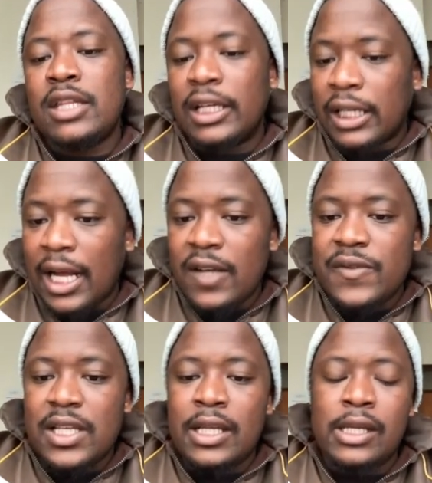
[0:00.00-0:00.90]

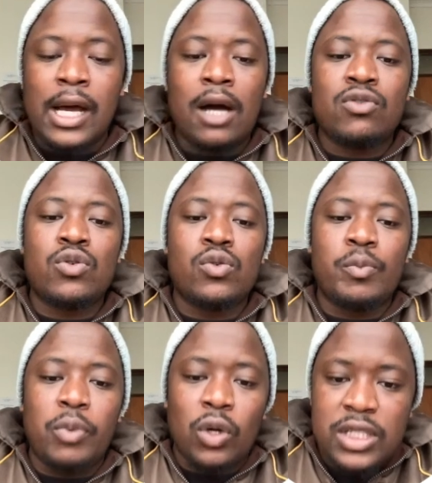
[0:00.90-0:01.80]
graphs and how to
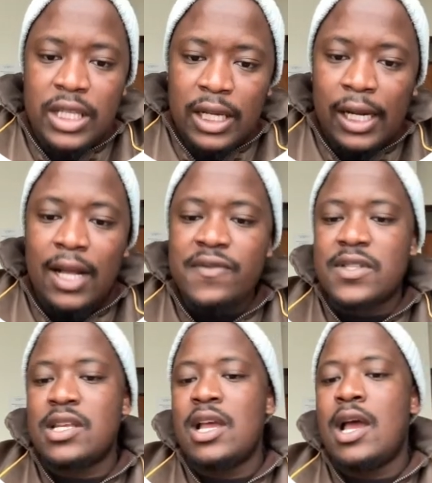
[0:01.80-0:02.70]
plot the graphs,
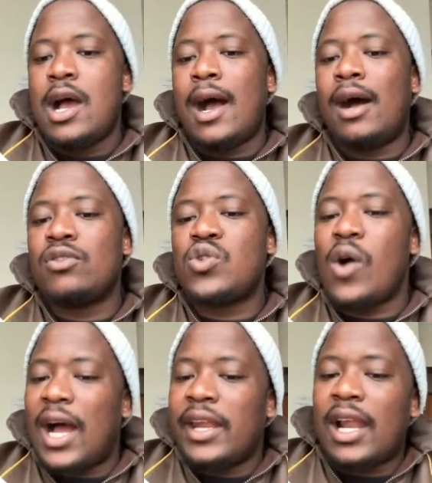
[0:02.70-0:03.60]
how to
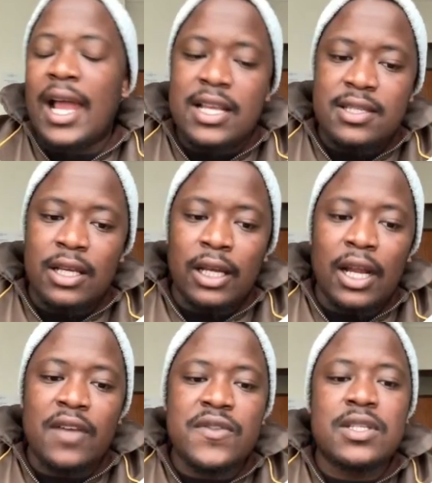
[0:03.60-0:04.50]
analyze the
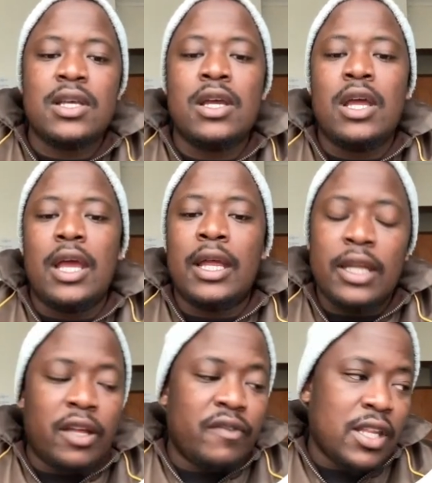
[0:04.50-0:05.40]
graphs, and
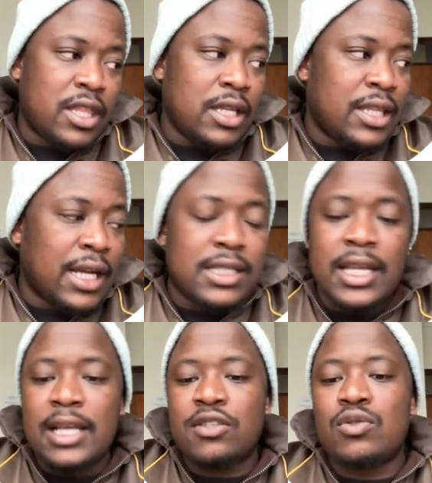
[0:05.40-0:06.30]
everything that
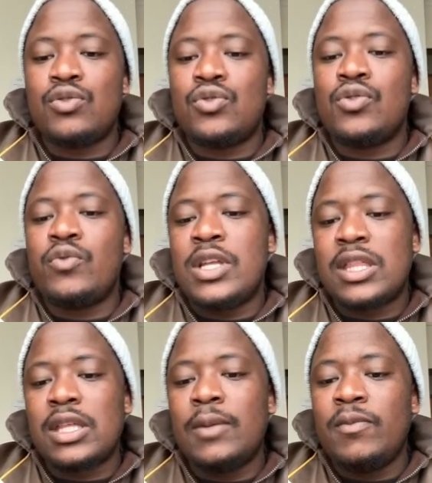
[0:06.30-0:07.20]
has to do
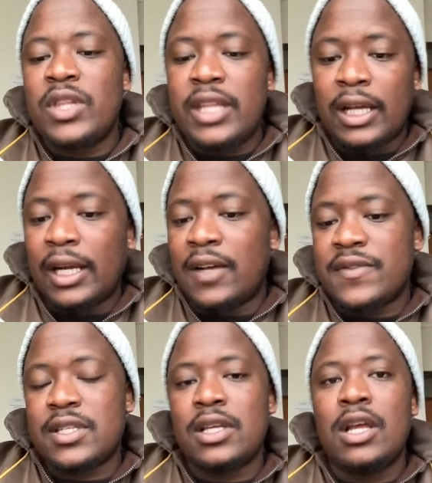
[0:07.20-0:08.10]
with the
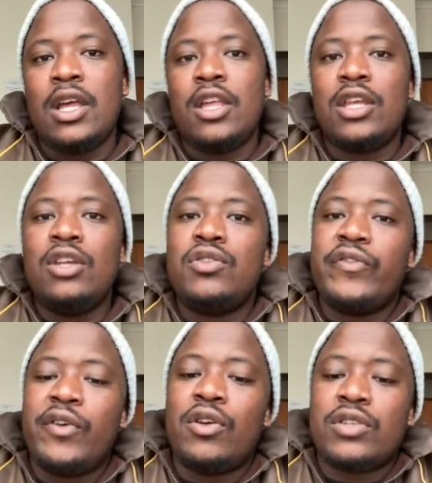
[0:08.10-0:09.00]
graphs. Thank you
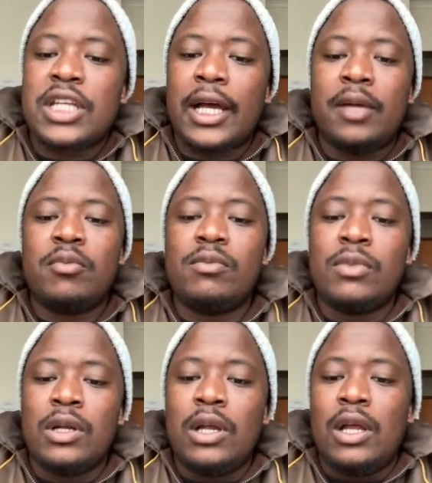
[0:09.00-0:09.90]
for your time.
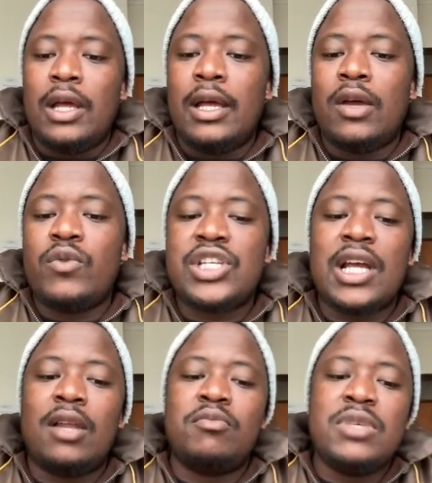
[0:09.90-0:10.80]
We
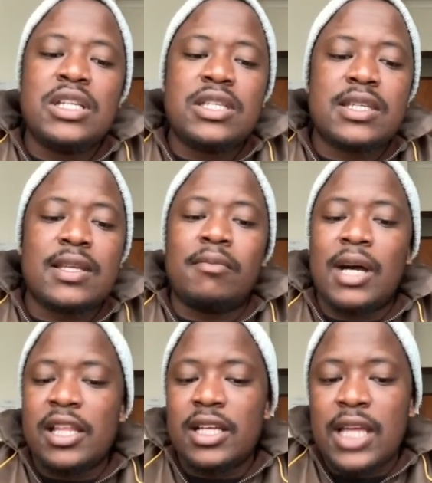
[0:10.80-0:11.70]
shall meet some
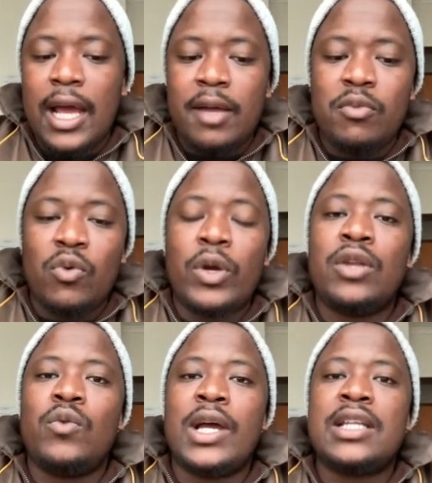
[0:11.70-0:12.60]
other time when
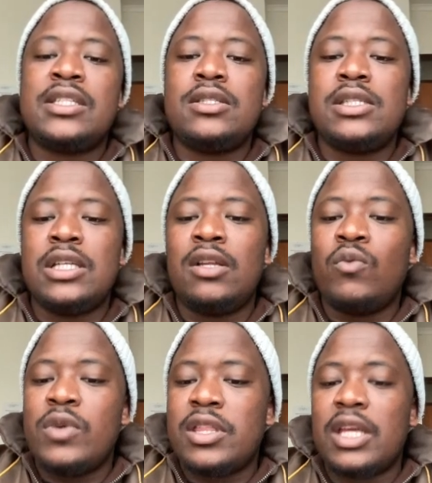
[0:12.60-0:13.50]
we are dealing
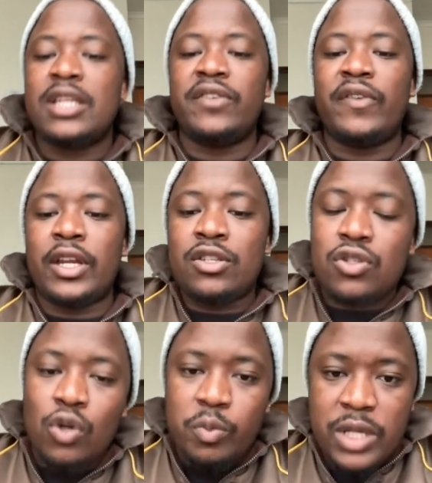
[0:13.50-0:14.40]
with a different
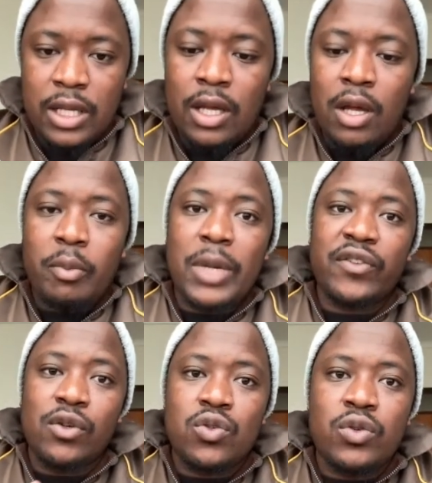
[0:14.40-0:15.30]
topic. But
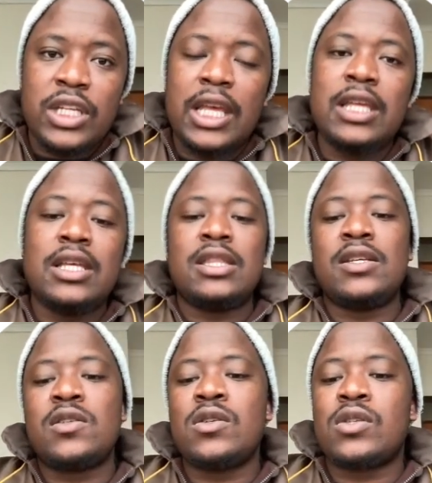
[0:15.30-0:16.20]
for today,
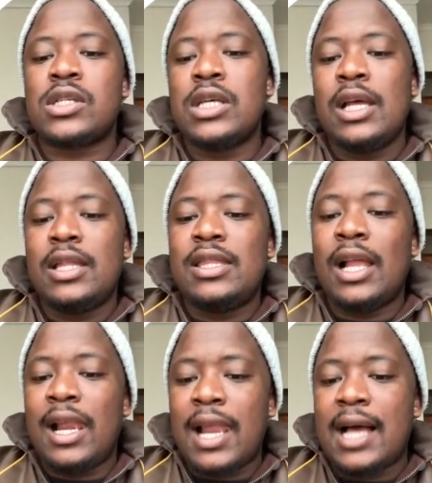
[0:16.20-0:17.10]
this is the
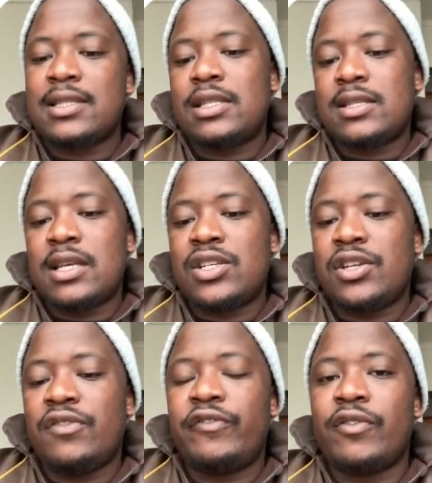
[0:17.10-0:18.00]
last
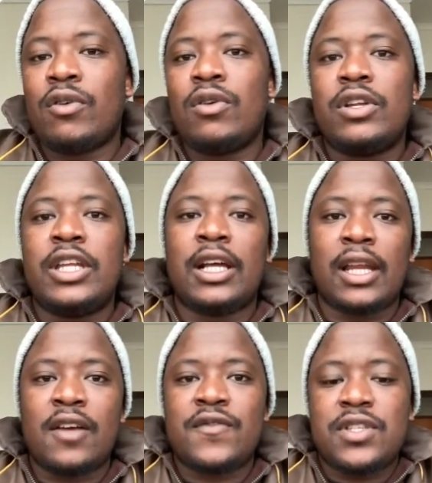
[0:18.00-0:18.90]
session for the
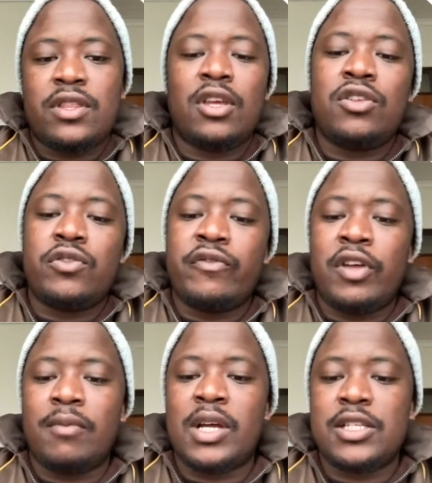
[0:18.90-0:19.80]
graphs. Thank you
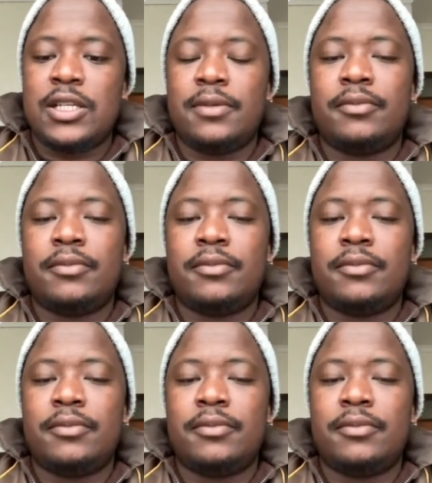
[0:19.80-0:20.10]
very much.